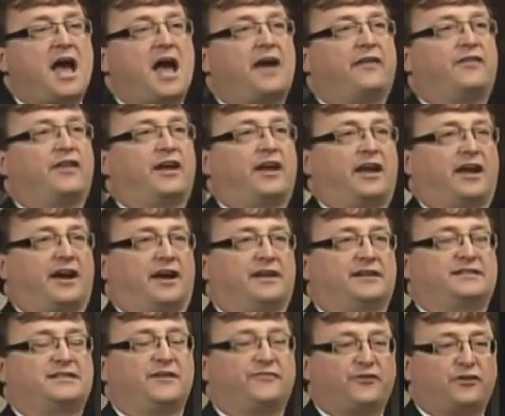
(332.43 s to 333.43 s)
and
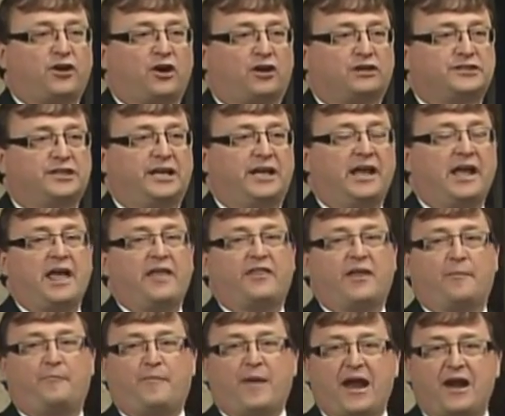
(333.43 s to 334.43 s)
the difficulty
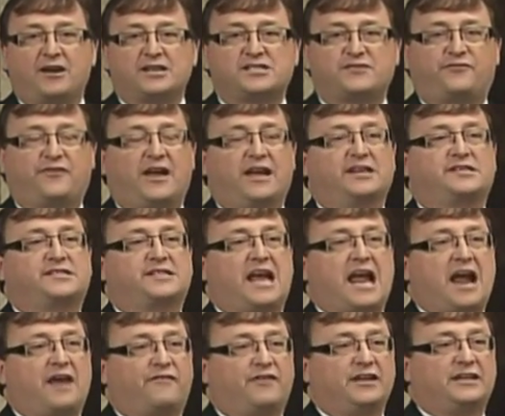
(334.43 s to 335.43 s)
that parents face
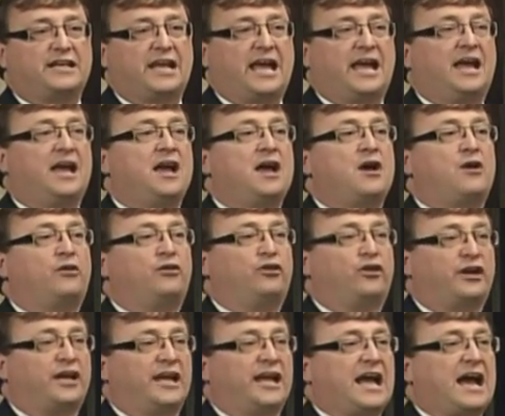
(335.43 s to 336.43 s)
every day
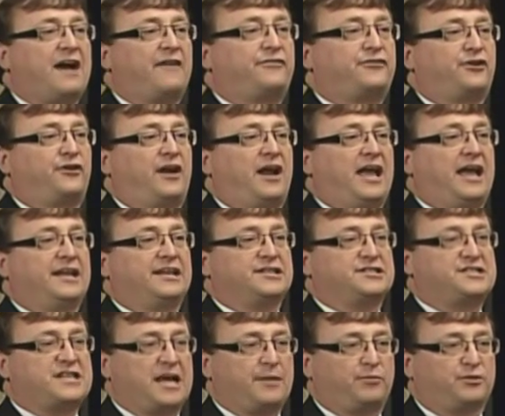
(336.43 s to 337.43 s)
looking after a
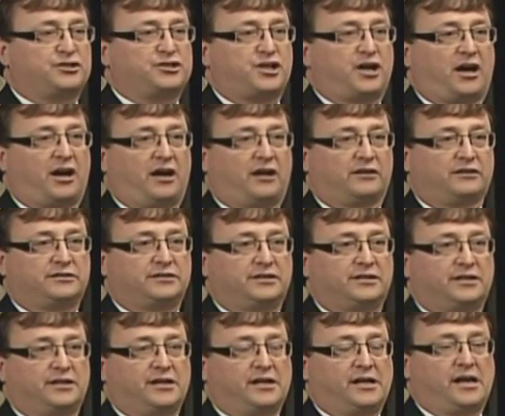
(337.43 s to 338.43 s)
disabled child
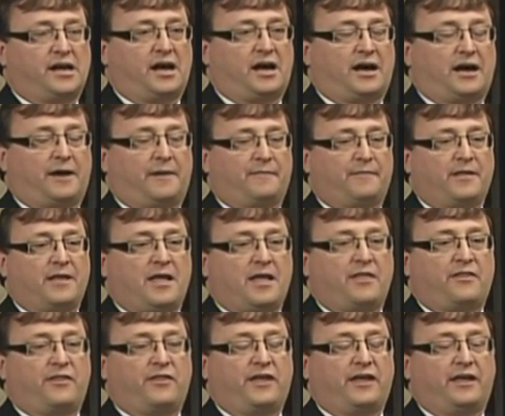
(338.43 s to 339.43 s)

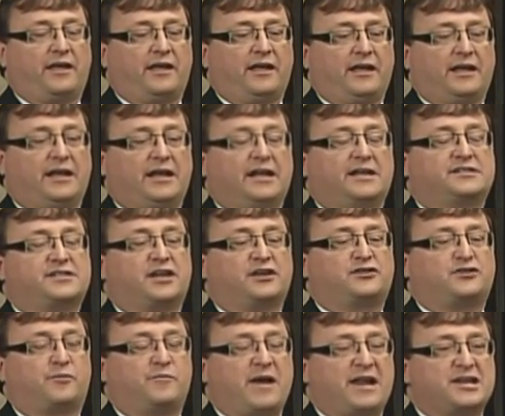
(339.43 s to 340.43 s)
is a
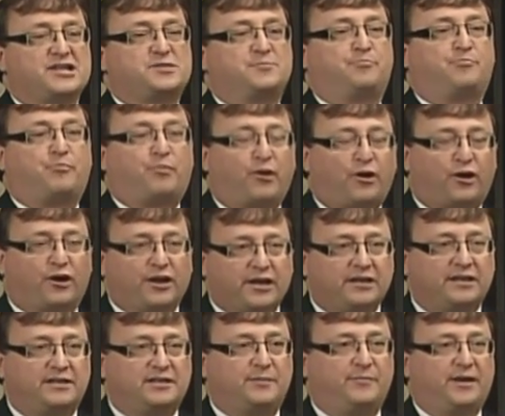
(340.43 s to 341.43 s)
tremendous
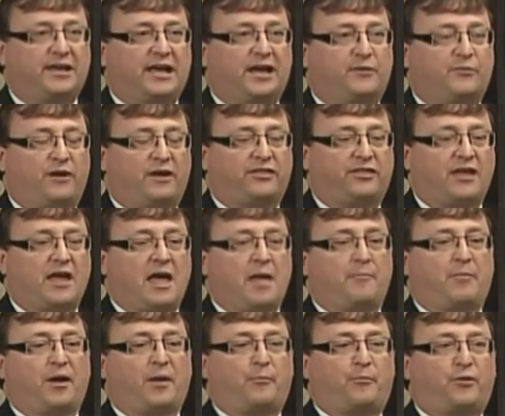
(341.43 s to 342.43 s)
burden to begin with,
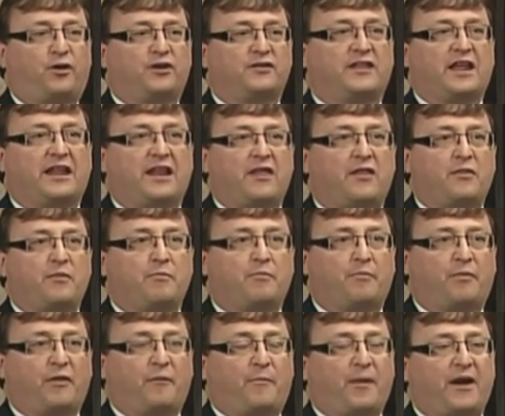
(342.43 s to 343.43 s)
but a burden that
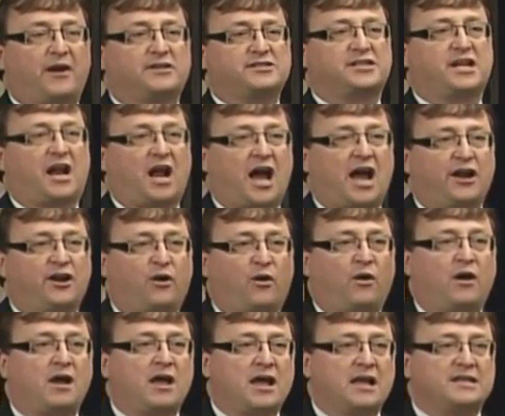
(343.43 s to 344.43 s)
the parents that I
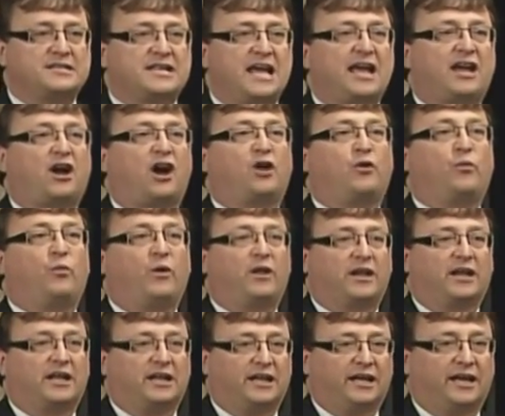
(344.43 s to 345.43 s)
know take on
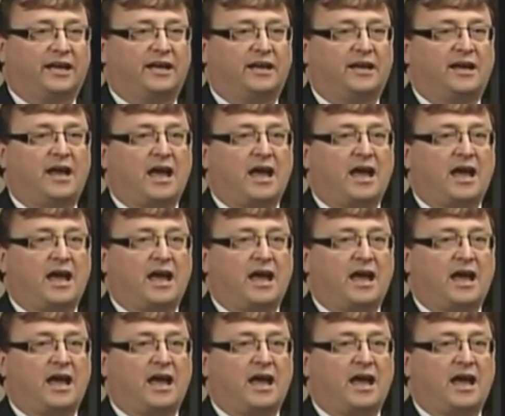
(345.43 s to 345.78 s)
willingly